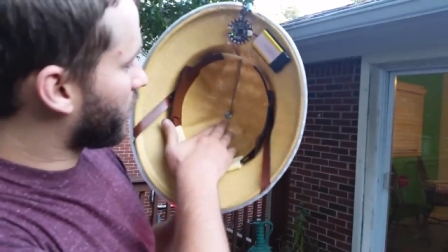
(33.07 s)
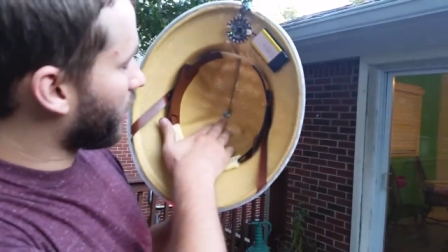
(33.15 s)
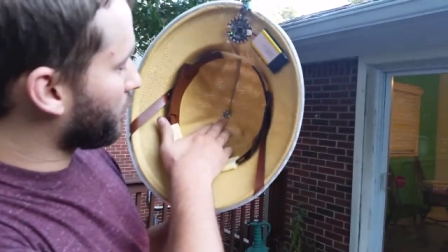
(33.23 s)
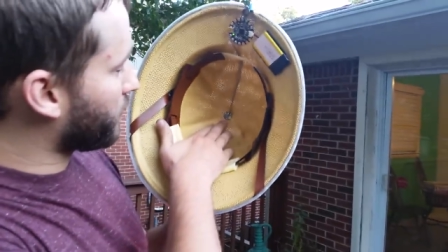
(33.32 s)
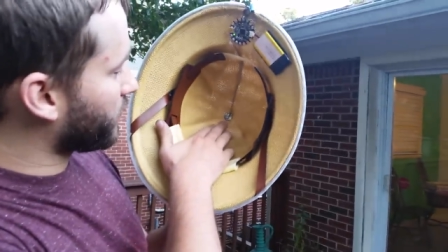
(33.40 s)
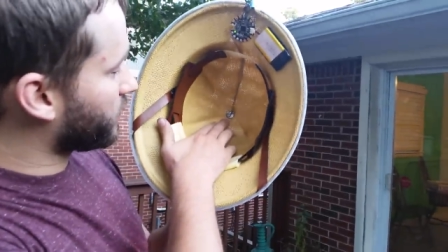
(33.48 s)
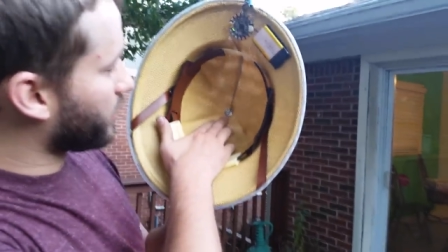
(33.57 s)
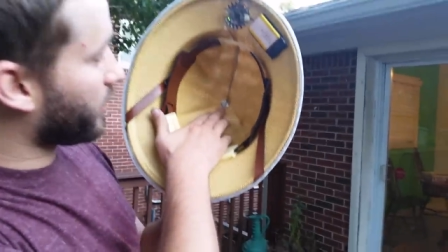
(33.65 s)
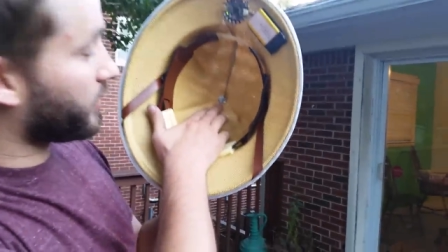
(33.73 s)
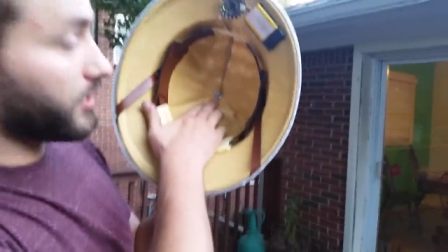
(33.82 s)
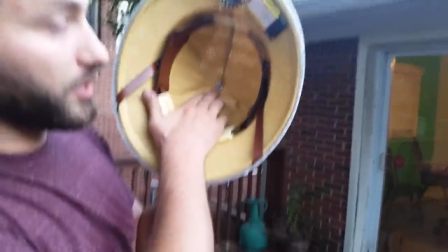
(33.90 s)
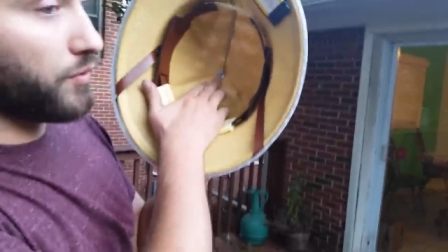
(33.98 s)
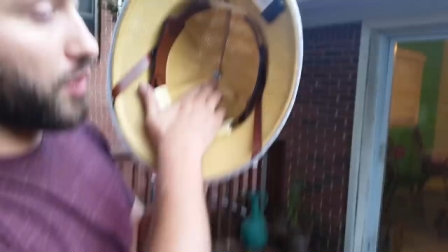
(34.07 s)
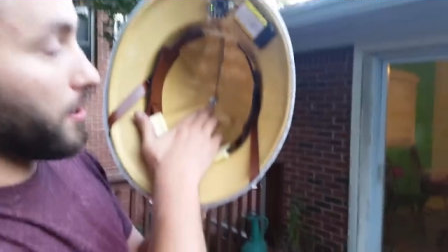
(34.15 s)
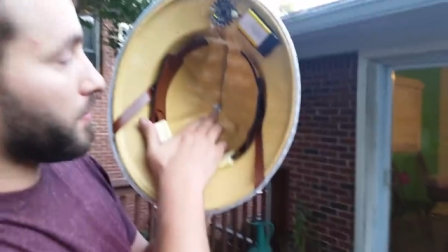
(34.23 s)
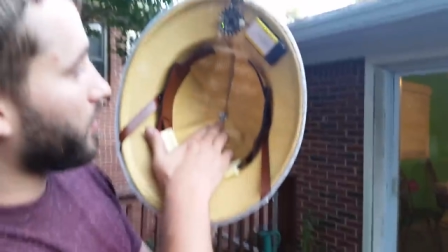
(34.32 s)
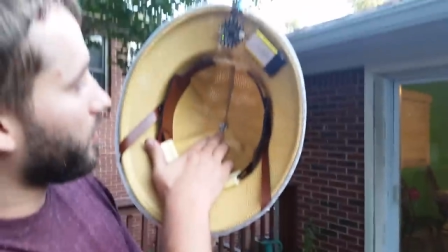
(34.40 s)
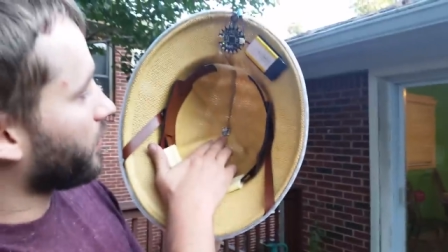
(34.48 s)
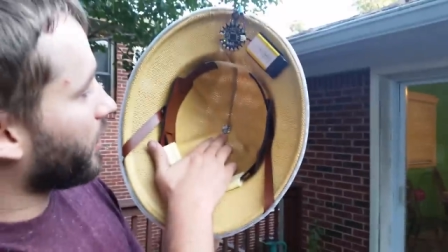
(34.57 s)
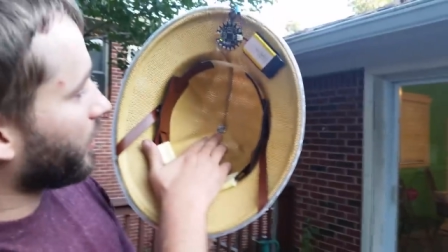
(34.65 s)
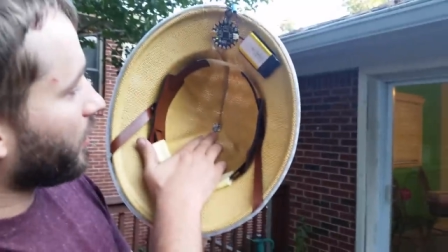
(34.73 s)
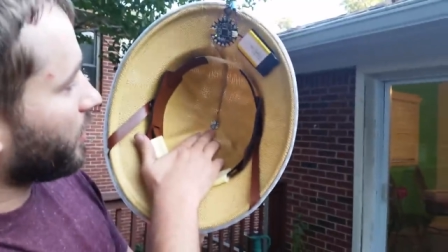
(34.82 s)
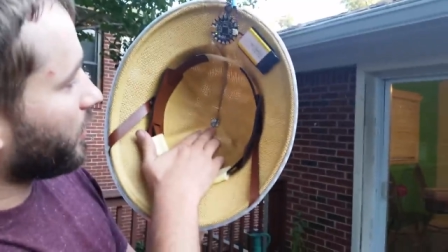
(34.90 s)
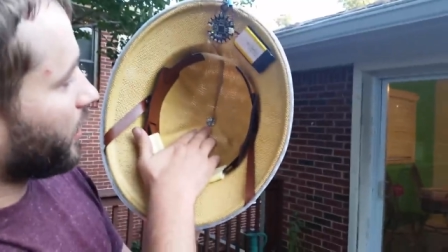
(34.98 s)
compass and accelerometer that I
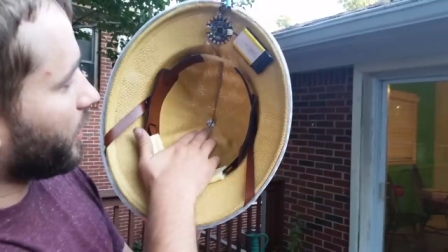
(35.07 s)
got at